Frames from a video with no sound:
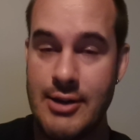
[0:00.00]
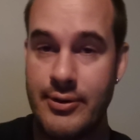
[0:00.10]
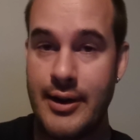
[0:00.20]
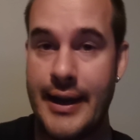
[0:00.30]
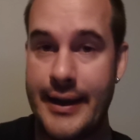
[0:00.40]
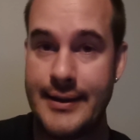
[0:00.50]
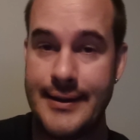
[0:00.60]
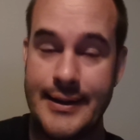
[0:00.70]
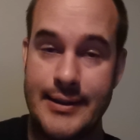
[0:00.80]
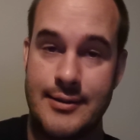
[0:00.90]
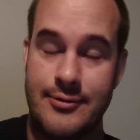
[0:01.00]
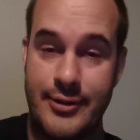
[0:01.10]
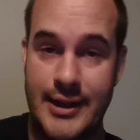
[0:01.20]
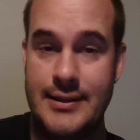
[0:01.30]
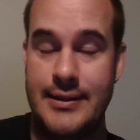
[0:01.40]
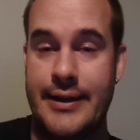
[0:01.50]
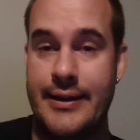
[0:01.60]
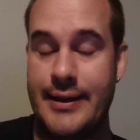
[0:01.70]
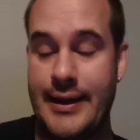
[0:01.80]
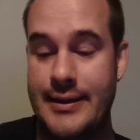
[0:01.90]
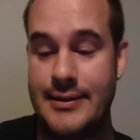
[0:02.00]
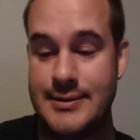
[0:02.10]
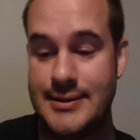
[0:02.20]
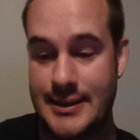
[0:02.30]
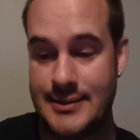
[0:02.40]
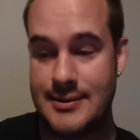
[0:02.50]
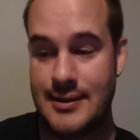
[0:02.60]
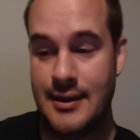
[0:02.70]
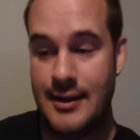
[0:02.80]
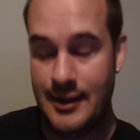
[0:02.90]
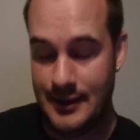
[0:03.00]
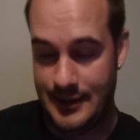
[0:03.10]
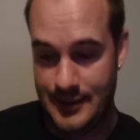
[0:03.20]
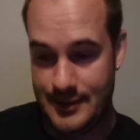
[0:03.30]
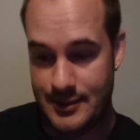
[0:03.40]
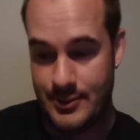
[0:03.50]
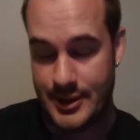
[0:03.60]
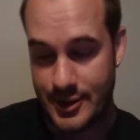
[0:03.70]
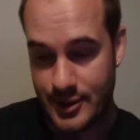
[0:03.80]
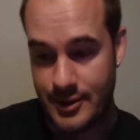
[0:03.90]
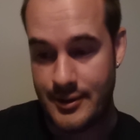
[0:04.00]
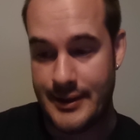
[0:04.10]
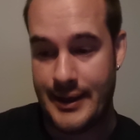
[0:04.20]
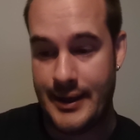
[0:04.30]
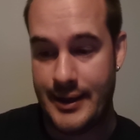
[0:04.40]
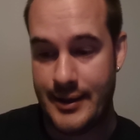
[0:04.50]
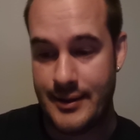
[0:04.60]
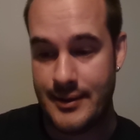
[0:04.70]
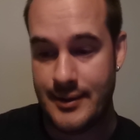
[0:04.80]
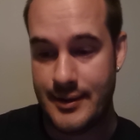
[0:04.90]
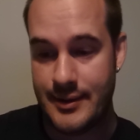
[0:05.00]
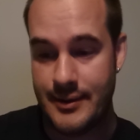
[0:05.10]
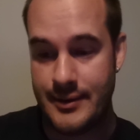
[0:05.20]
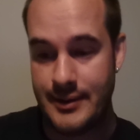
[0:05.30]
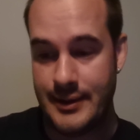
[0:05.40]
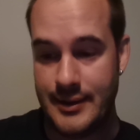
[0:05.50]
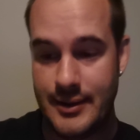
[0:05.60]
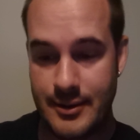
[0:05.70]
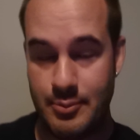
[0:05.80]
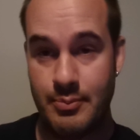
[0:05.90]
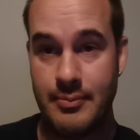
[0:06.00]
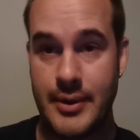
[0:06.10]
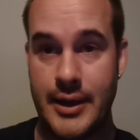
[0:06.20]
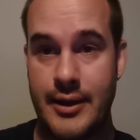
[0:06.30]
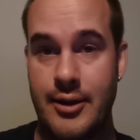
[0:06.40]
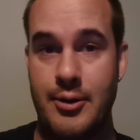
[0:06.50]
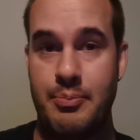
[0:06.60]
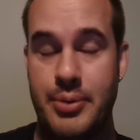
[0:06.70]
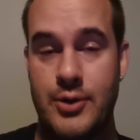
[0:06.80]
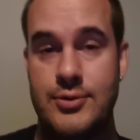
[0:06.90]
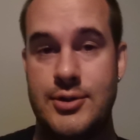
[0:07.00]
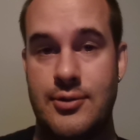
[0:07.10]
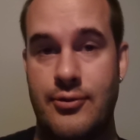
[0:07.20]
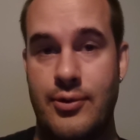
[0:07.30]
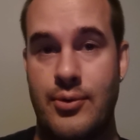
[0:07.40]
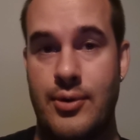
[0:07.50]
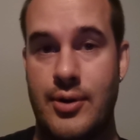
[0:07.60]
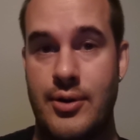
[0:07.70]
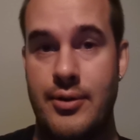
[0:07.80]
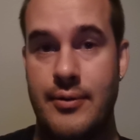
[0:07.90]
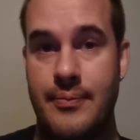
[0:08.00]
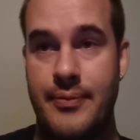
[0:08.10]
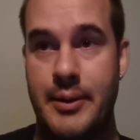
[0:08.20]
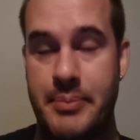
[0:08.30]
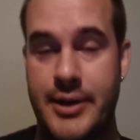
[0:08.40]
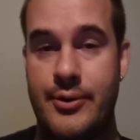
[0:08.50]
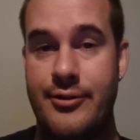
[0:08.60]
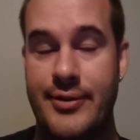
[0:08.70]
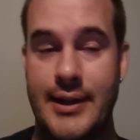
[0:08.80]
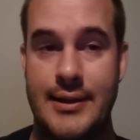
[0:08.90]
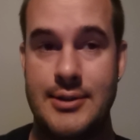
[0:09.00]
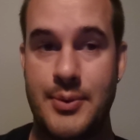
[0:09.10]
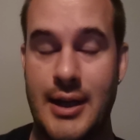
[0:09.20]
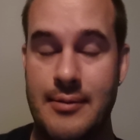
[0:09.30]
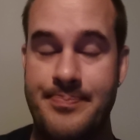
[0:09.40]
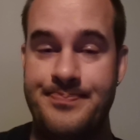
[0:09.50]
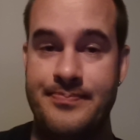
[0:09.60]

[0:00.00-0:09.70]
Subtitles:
for AN8 feed and AN6 return, and the post for the power feed as well.